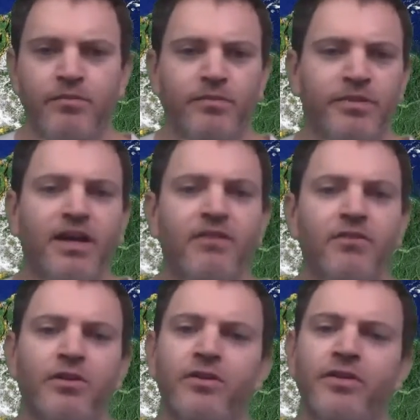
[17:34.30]
the
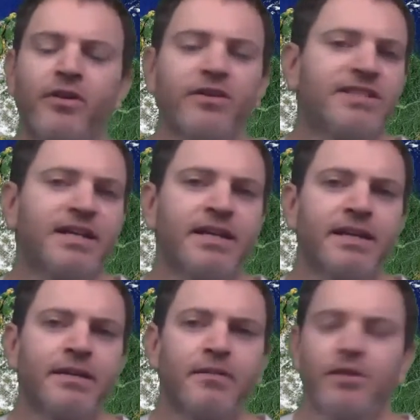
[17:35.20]
cover and the art design
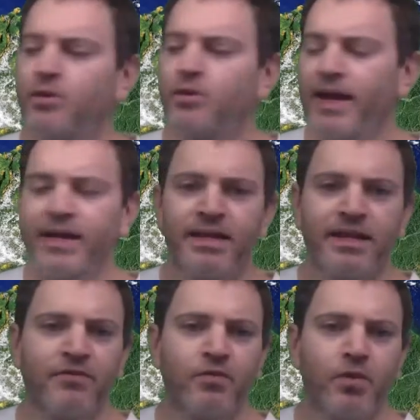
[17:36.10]
and, editing
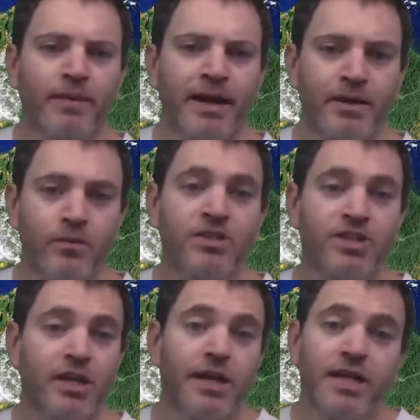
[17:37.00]
and formatting, which
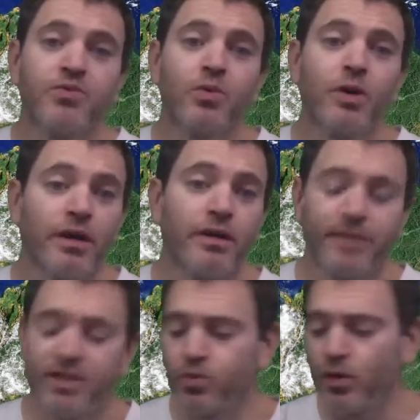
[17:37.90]
is work.
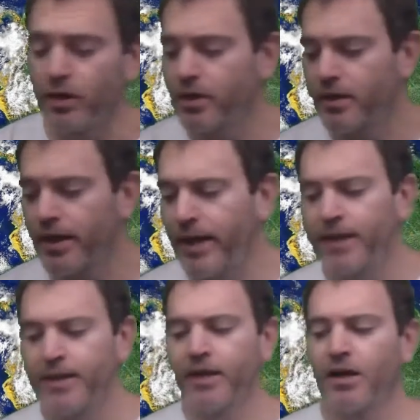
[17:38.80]
It's work.
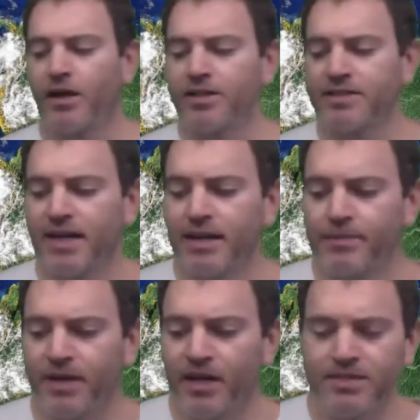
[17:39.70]
And it costs time, it
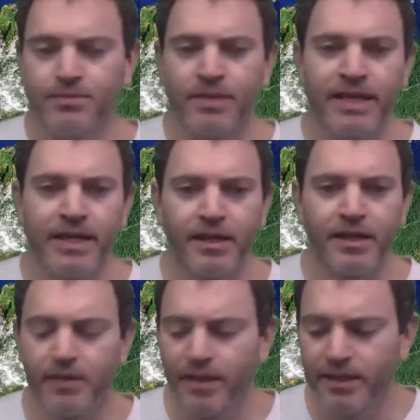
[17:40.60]
costs money,
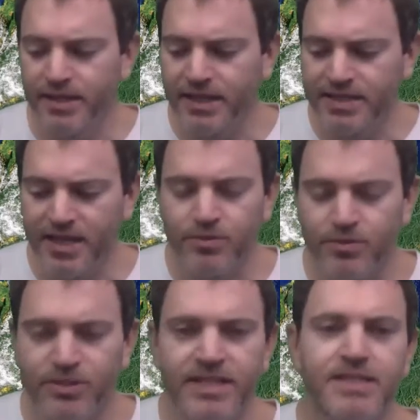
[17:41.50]
it takes
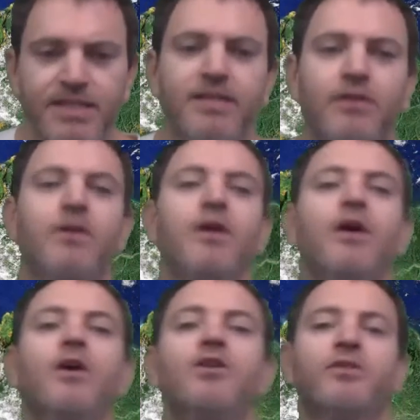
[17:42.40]
expertise and skill.
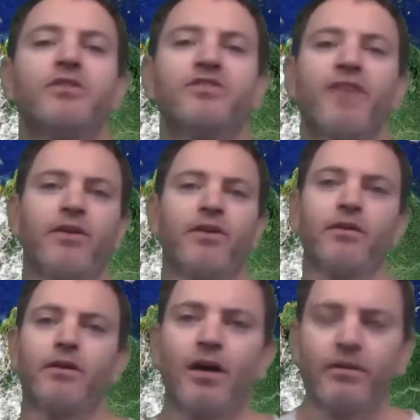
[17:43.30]
So there's value
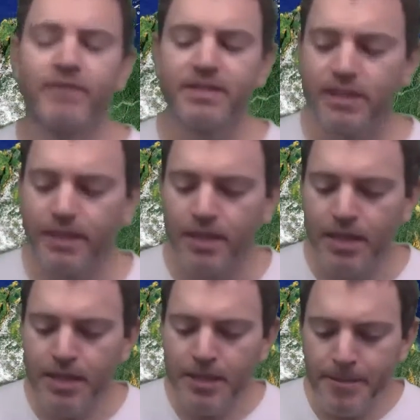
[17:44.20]
there, obviously.
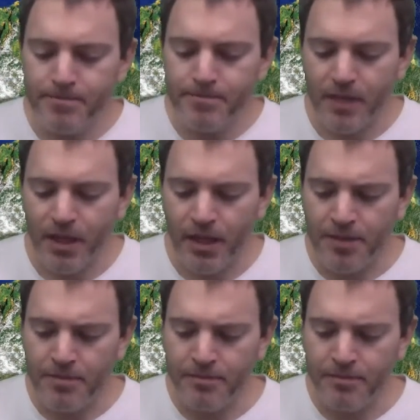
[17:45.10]
But